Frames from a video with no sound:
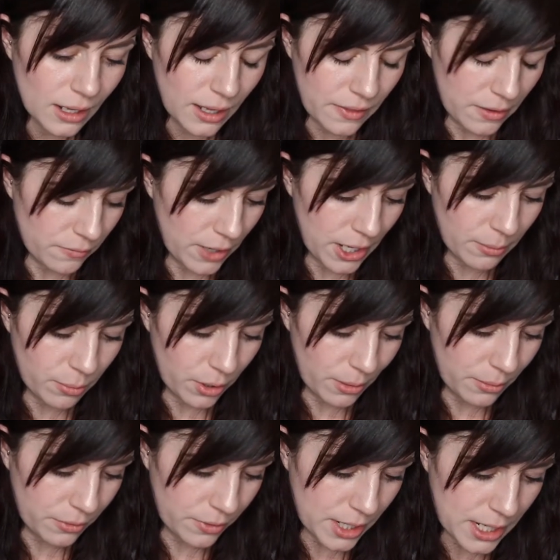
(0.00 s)
And then writing
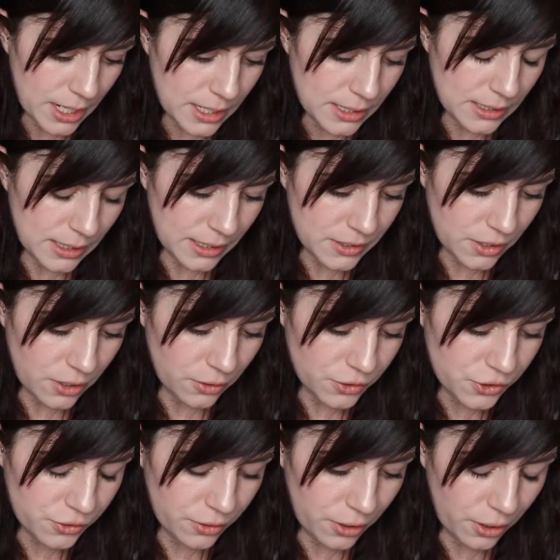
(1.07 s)
prompt 3. Select a
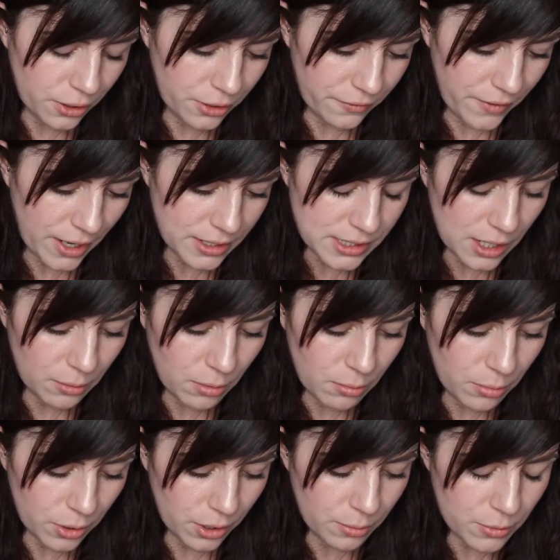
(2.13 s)
cultural artifact, album,
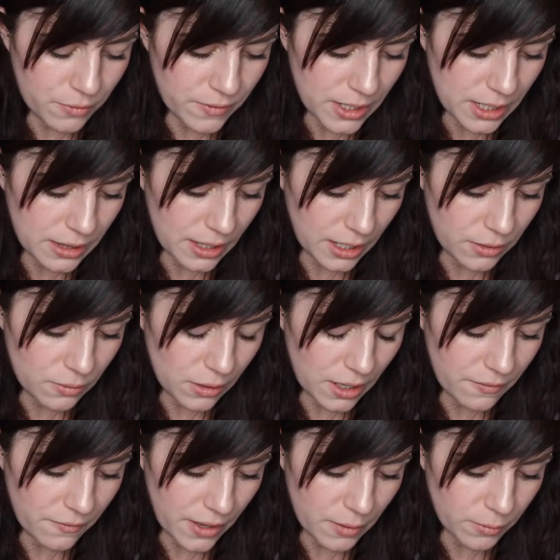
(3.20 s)
book, movie that you
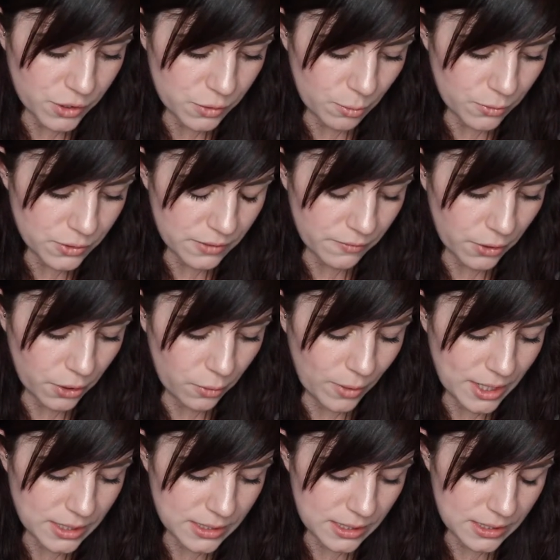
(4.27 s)
love and which most of your
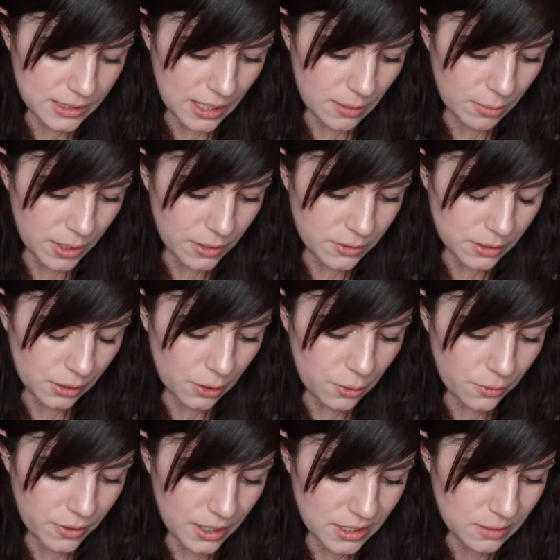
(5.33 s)
acquaintances and peers
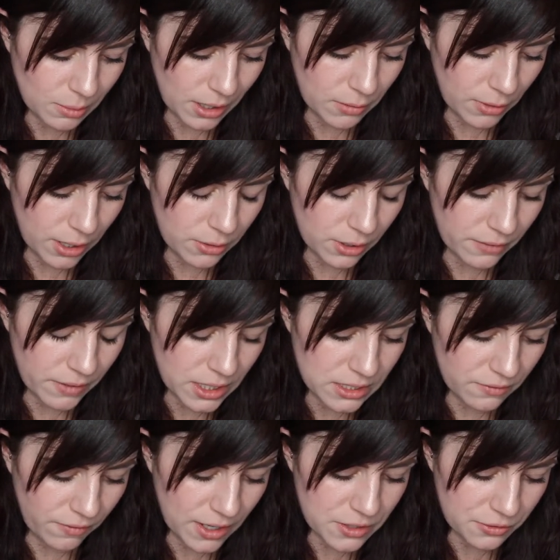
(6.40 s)
loathe. Explain why you love it.
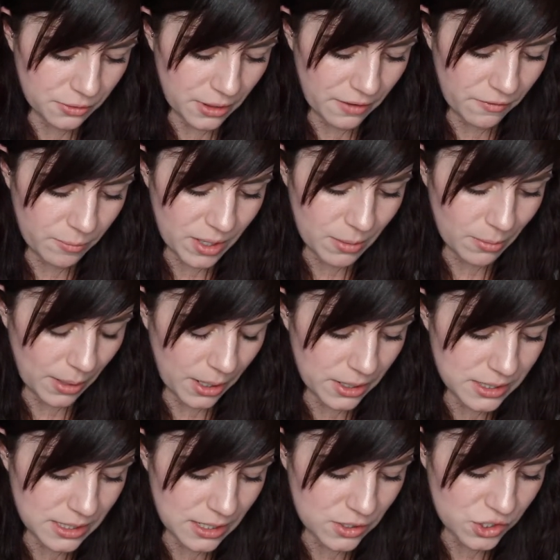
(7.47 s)
Defend your love. Be
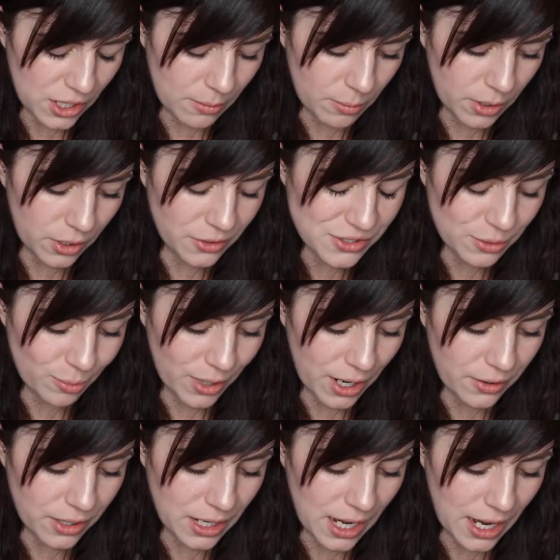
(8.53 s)
embarrassed and ashamed, but also
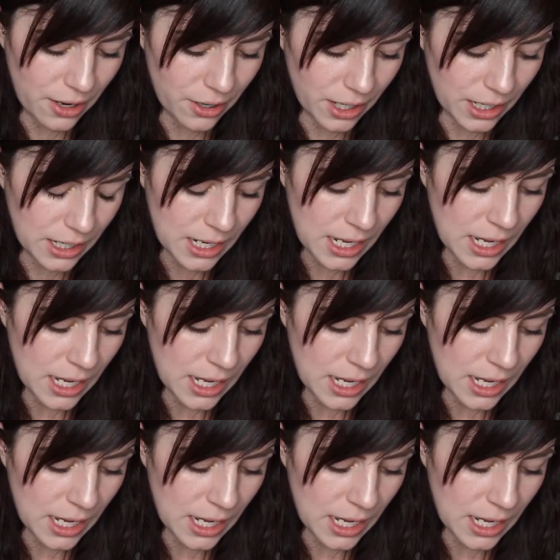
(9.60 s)
proud and arrogant